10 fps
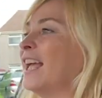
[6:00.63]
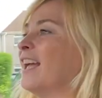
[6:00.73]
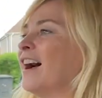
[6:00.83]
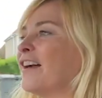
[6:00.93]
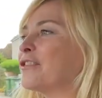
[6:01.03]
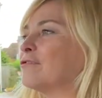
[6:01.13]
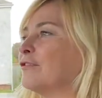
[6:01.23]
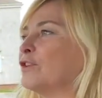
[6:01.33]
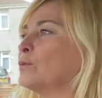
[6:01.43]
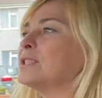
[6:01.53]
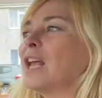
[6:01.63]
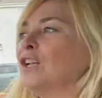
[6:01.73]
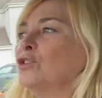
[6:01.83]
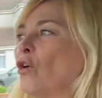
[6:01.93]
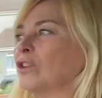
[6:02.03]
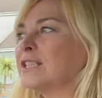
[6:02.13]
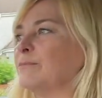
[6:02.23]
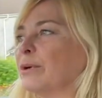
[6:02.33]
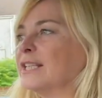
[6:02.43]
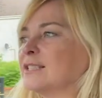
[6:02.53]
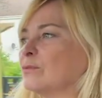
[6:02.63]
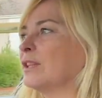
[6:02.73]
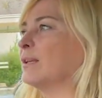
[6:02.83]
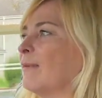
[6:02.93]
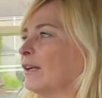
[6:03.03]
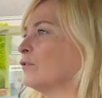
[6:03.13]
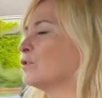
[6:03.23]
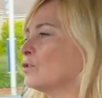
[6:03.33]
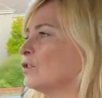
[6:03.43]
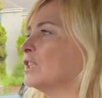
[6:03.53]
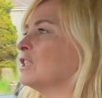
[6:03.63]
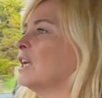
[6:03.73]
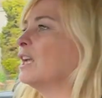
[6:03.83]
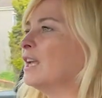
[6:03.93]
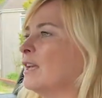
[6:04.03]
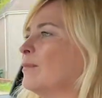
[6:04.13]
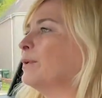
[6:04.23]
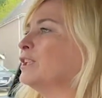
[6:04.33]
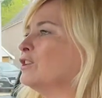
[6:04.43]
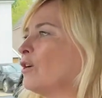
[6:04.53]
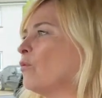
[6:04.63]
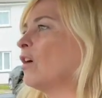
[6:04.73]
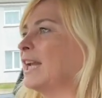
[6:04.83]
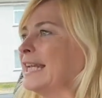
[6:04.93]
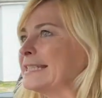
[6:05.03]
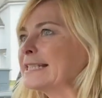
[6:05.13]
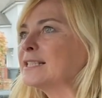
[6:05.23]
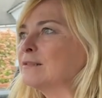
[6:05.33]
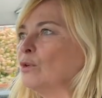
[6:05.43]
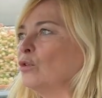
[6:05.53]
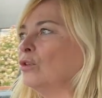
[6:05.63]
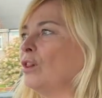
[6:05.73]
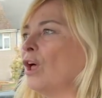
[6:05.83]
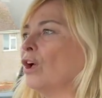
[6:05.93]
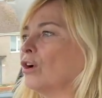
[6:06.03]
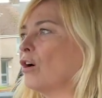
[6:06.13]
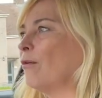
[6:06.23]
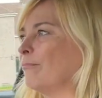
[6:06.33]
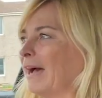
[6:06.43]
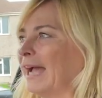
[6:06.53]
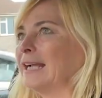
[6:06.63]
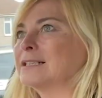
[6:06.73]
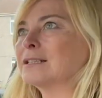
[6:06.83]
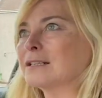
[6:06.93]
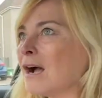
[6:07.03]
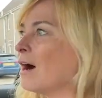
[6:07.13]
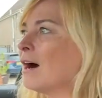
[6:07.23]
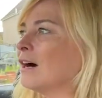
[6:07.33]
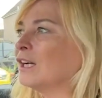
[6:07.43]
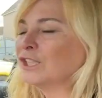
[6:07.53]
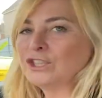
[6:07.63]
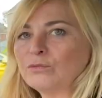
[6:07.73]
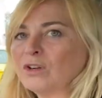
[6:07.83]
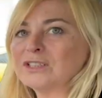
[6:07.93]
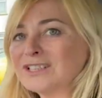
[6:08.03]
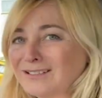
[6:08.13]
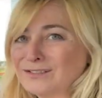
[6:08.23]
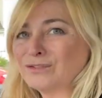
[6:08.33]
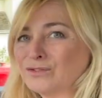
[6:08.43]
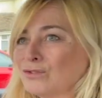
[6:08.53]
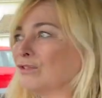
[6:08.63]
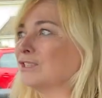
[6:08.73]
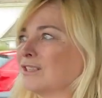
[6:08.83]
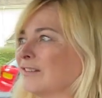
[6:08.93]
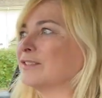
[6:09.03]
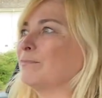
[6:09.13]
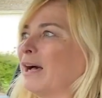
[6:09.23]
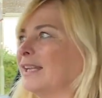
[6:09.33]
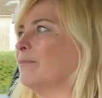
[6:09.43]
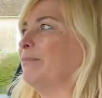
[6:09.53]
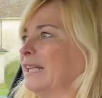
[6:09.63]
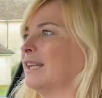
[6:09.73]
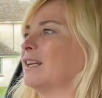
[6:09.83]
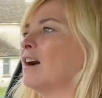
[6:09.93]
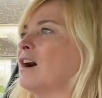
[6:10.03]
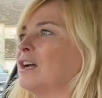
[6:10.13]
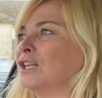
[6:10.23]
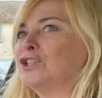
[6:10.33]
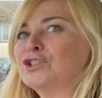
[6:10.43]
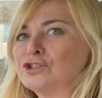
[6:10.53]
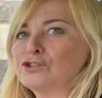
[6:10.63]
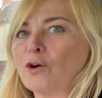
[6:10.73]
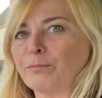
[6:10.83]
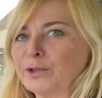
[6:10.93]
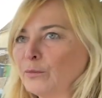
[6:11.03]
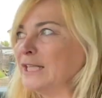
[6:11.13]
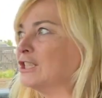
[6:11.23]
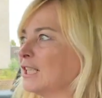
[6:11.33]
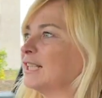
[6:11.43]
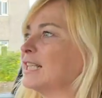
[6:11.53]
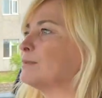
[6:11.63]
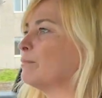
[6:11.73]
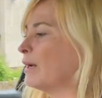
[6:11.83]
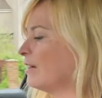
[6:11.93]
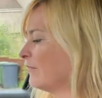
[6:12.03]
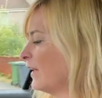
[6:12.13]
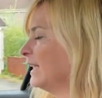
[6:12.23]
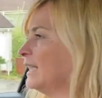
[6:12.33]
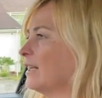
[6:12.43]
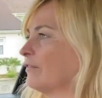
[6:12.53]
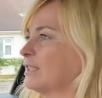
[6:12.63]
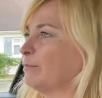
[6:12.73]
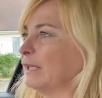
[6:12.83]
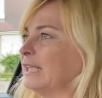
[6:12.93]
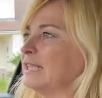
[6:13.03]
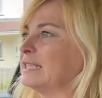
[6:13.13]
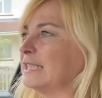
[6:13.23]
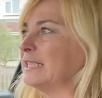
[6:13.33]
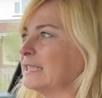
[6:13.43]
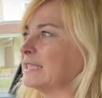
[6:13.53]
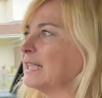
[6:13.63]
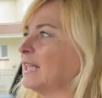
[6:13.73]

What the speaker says: Other reviewers are not impressed with the amount of storage, but you know what? It's a small, compact car. You want tons of storage, you're gonna have to buy a bigger car. Stop your whinging. There's perfectly enough. There's a bit in the seats.